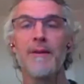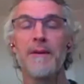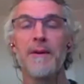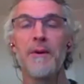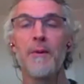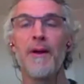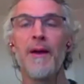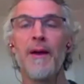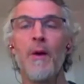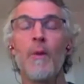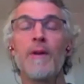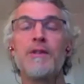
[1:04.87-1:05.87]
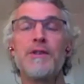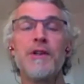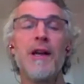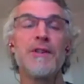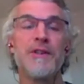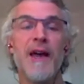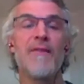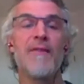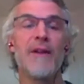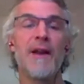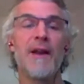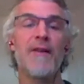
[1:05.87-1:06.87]
You know, we just have
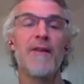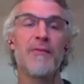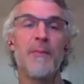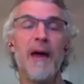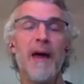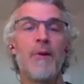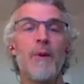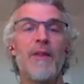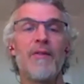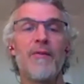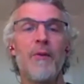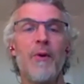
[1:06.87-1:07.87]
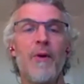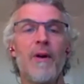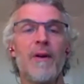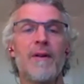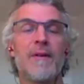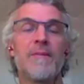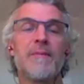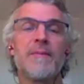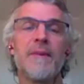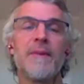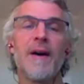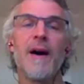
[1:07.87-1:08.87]
enough bandwidth for
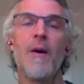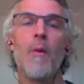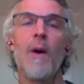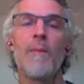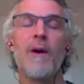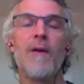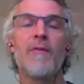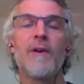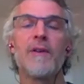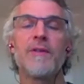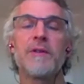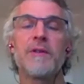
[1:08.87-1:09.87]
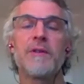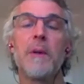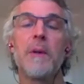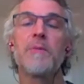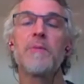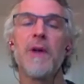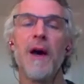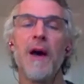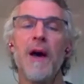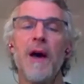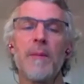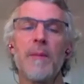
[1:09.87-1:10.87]
a web conference
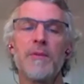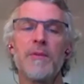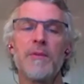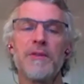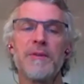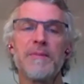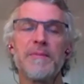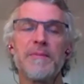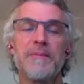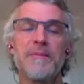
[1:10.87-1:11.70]
sometimes.